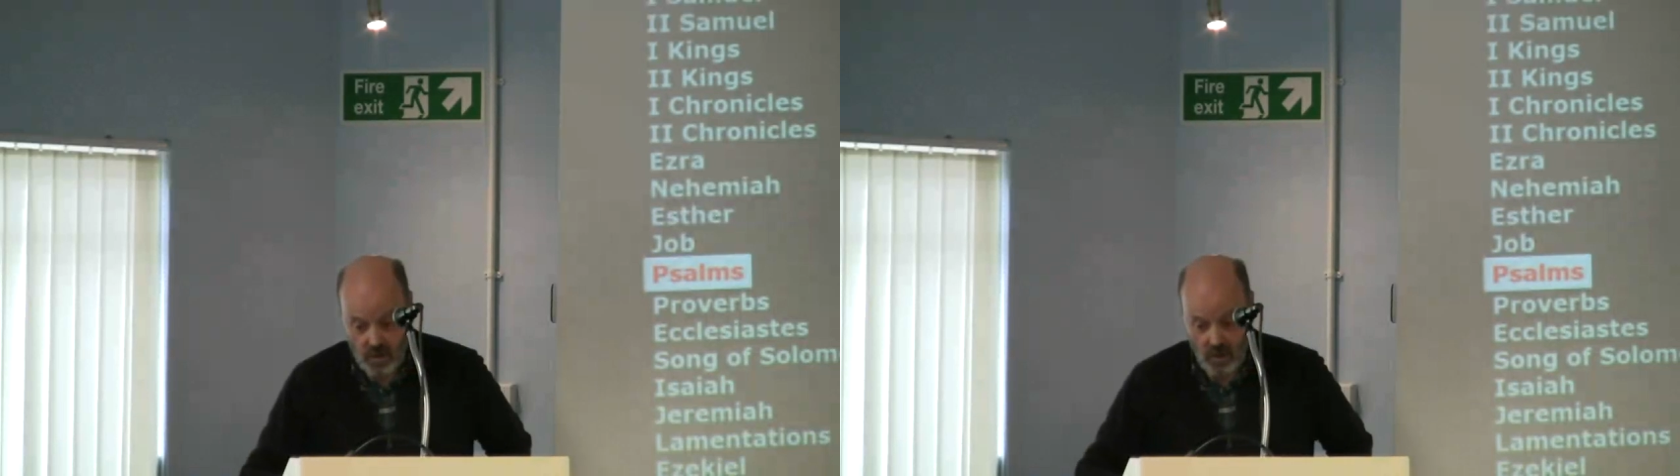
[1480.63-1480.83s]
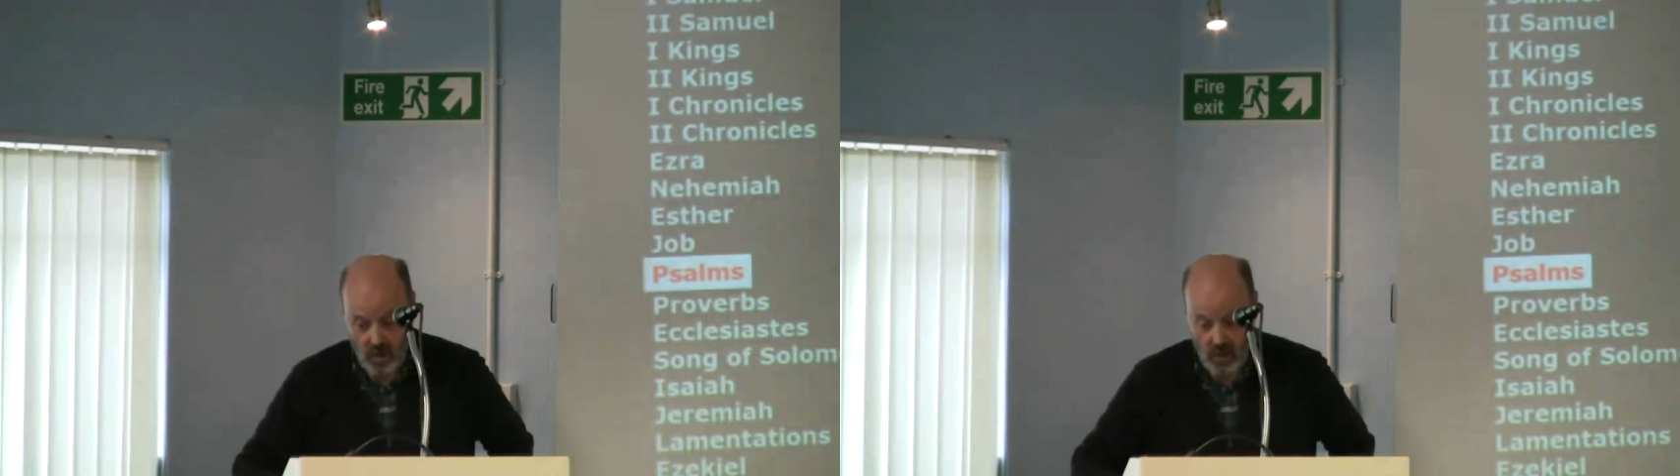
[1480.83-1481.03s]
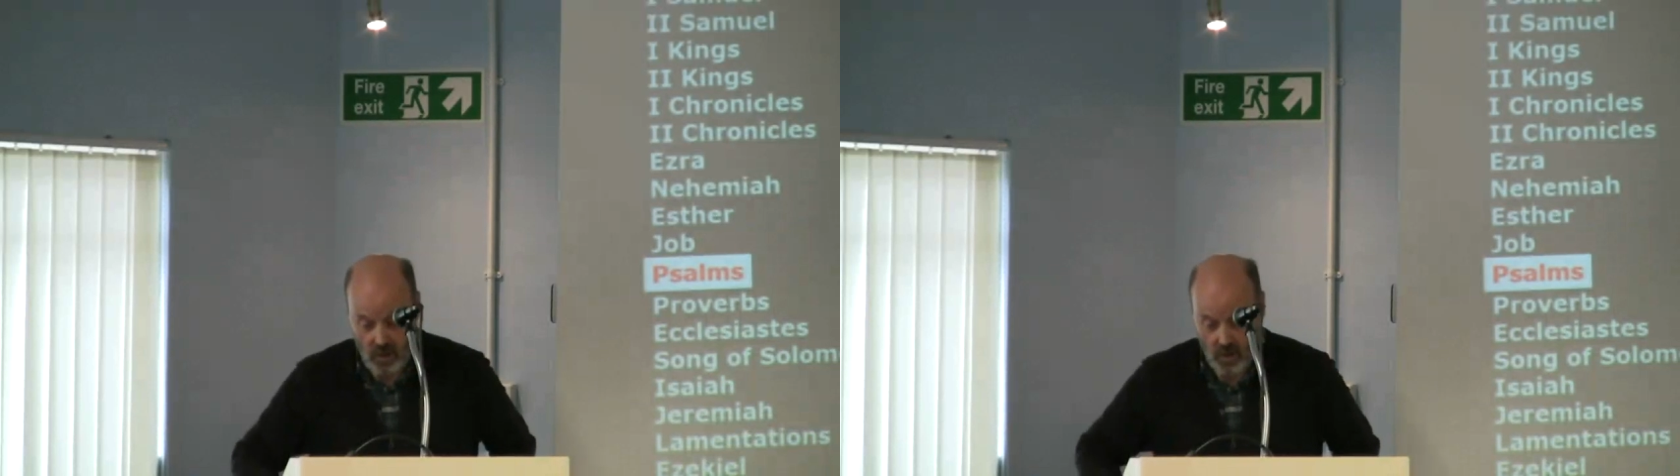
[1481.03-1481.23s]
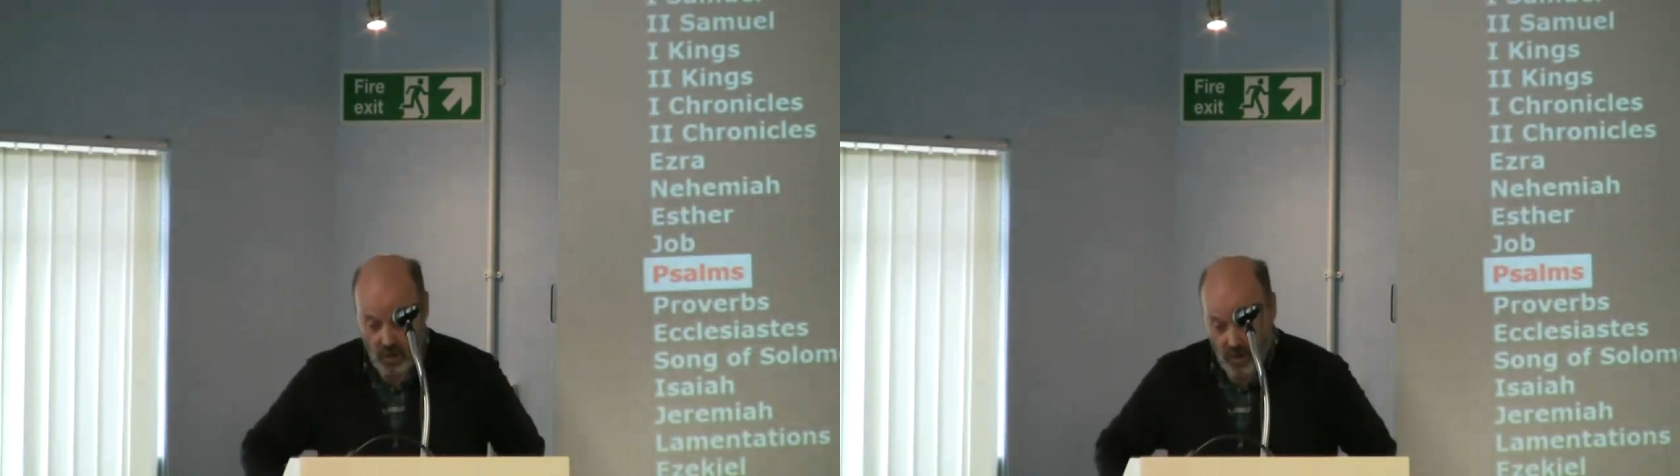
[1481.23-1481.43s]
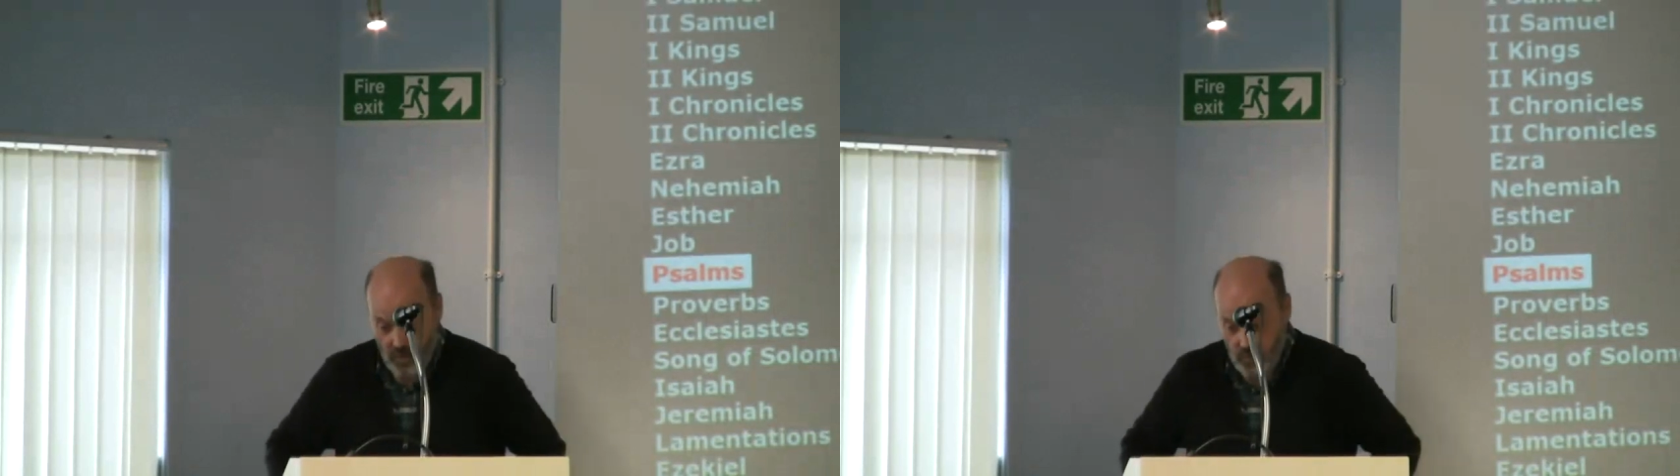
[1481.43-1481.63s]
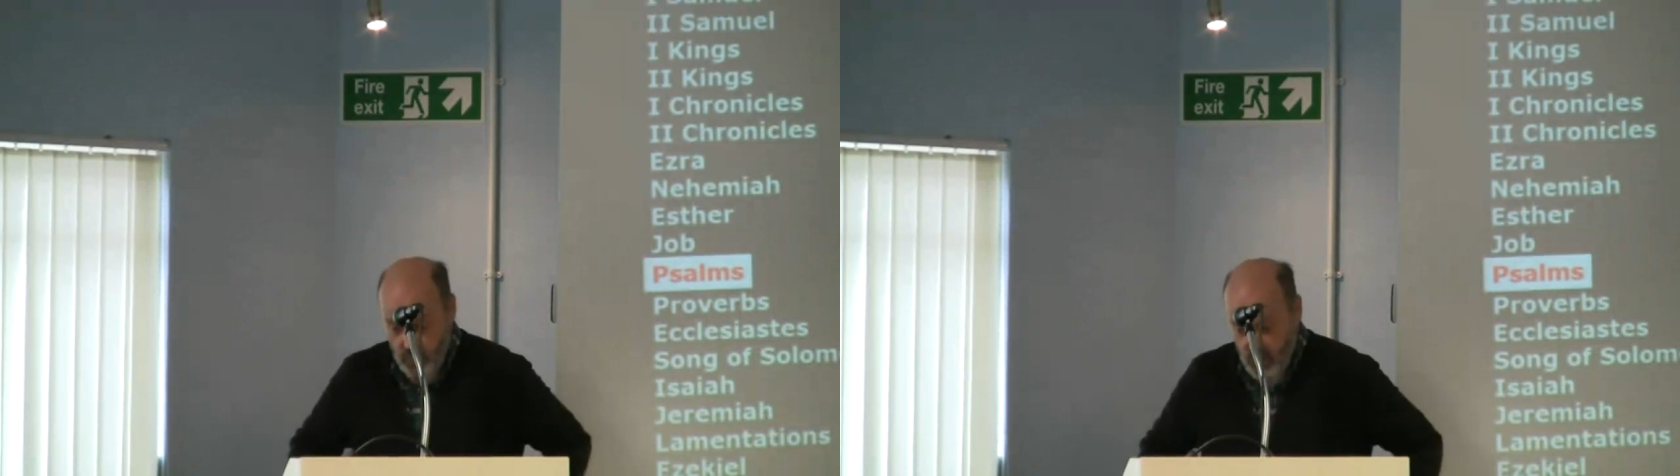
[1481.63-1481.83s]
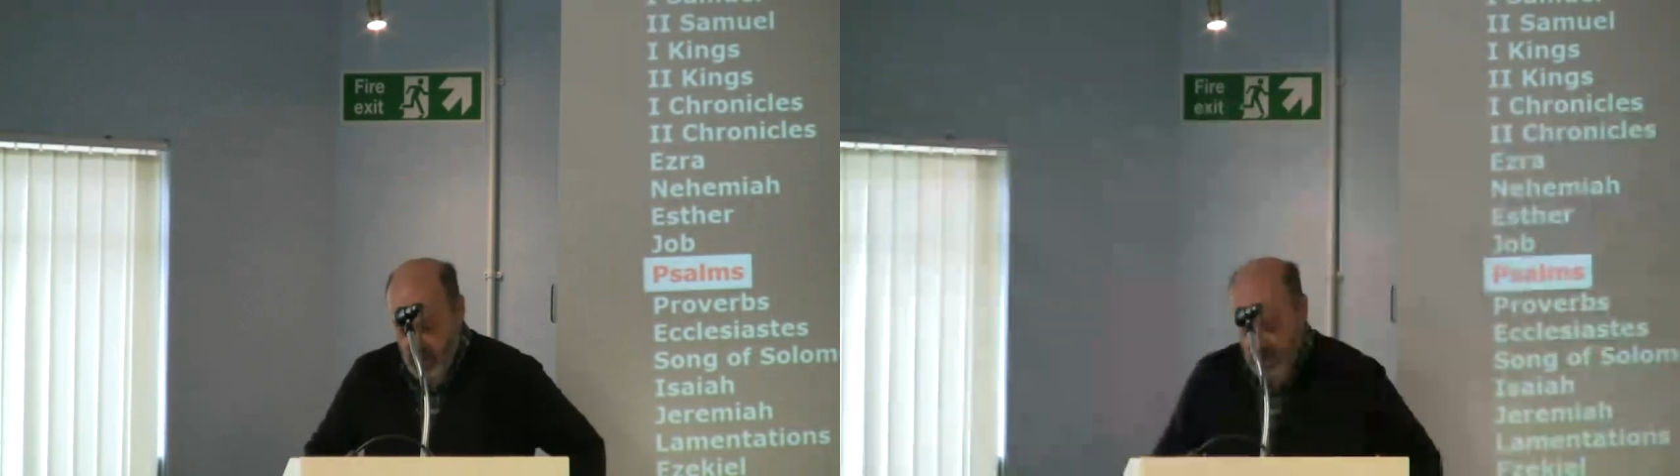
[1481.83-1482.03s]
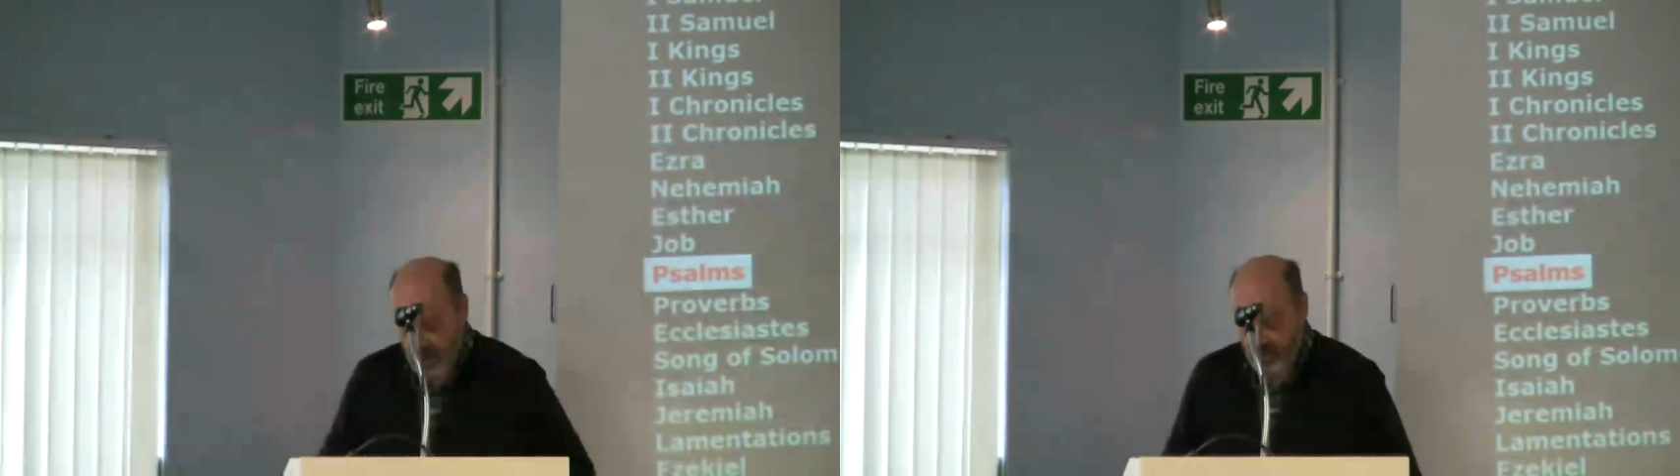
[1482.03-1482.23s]
I got the
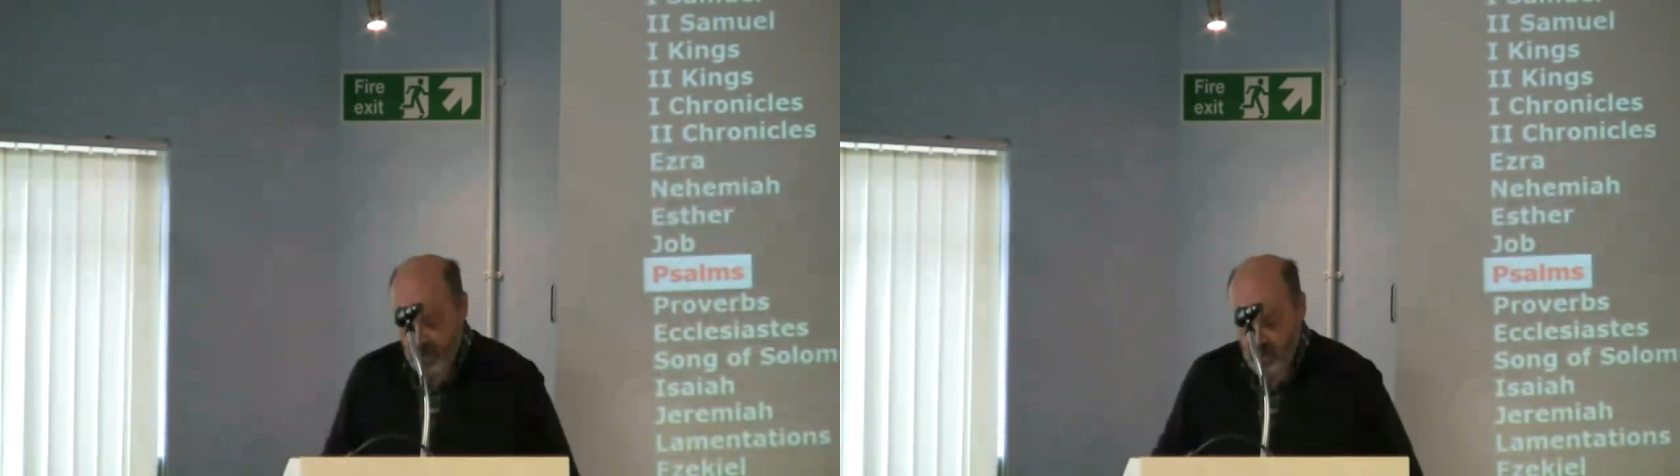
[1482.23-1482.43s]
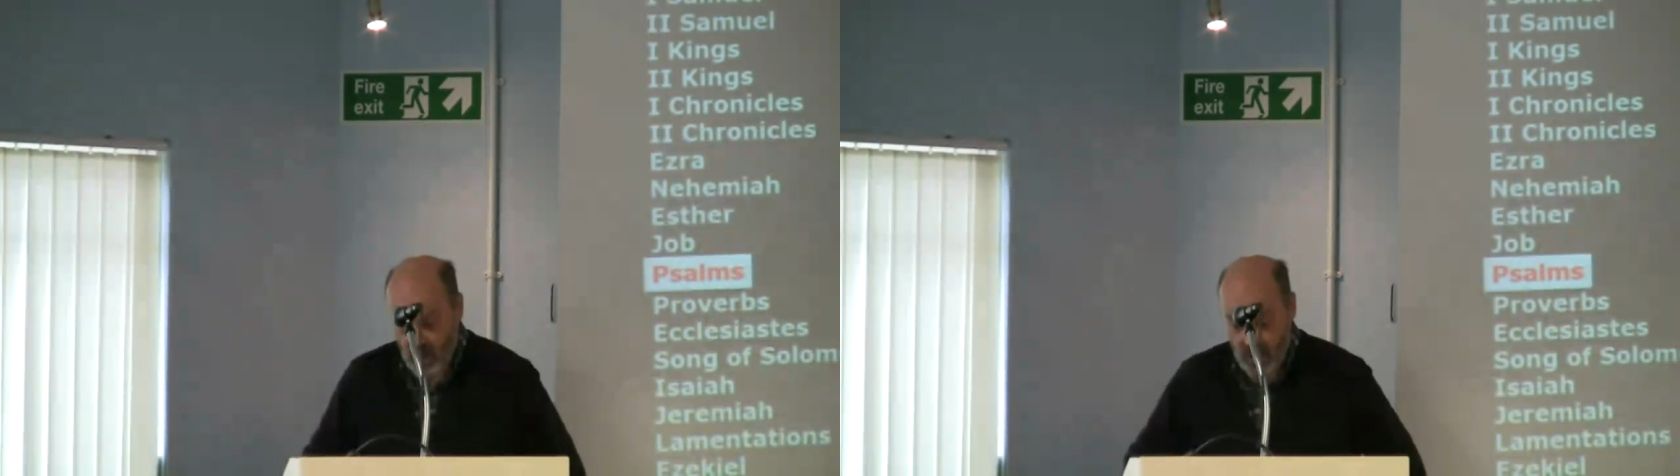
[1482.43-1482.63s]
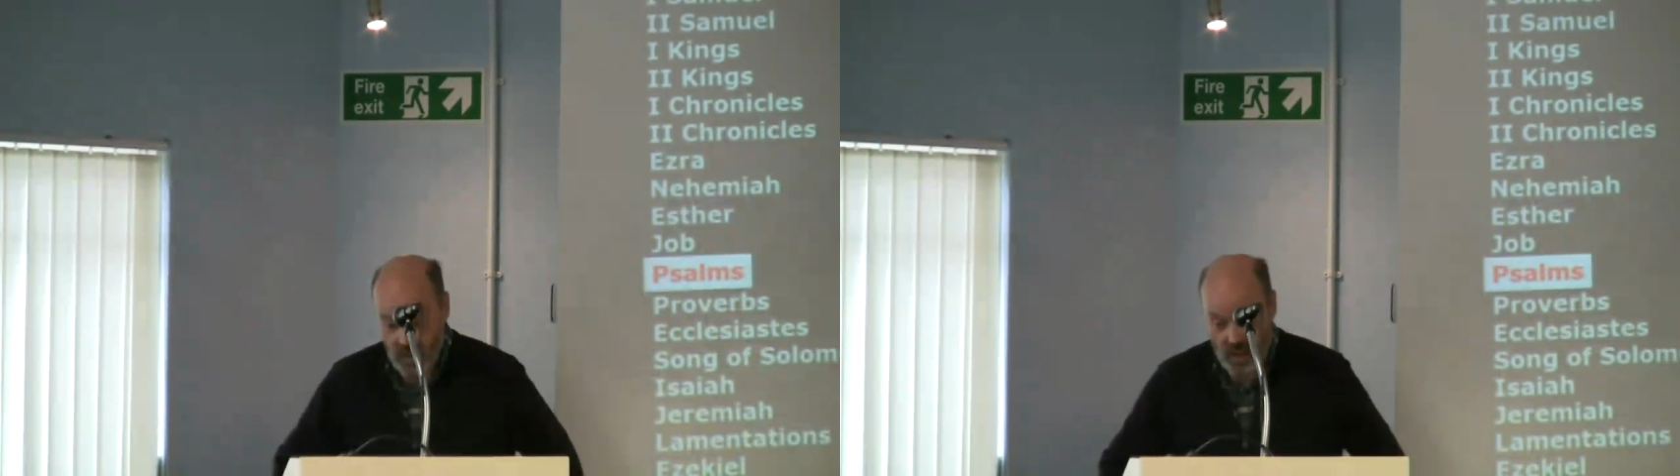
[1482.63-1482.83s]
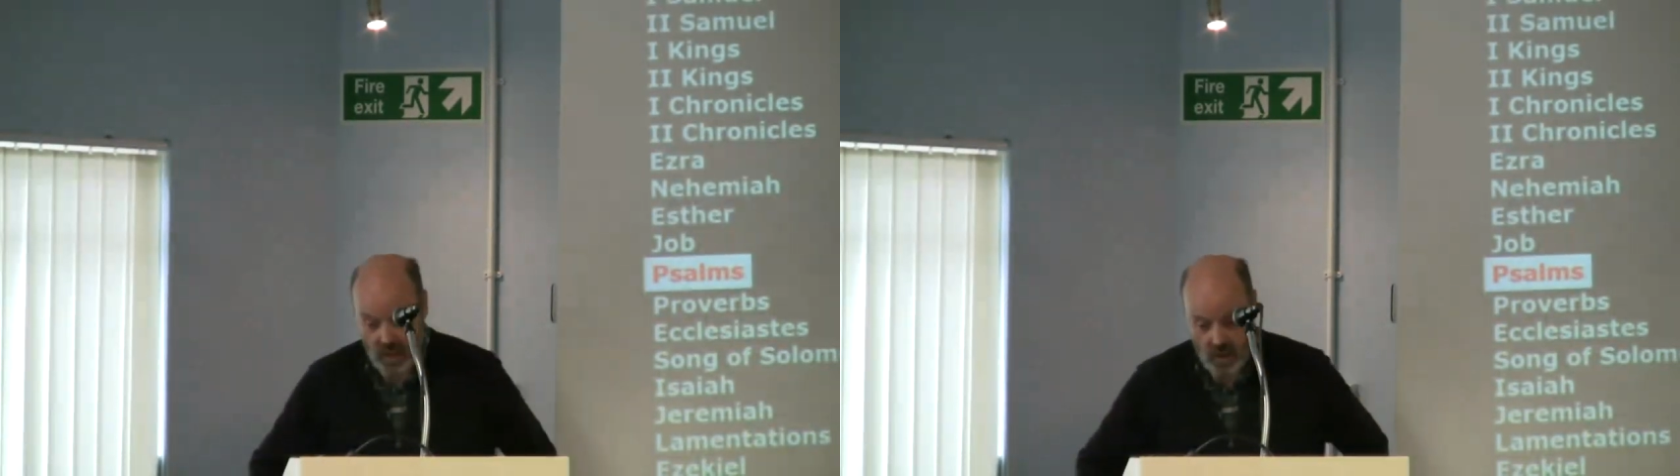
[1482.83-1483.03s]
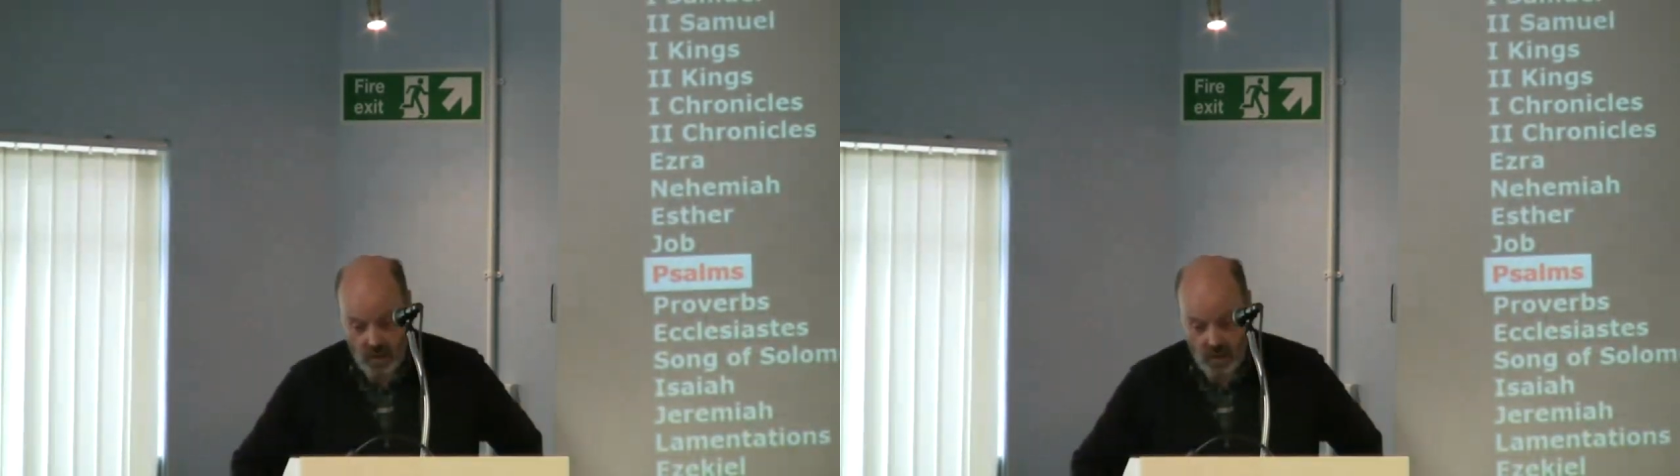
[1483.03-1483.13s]
stiffness went, and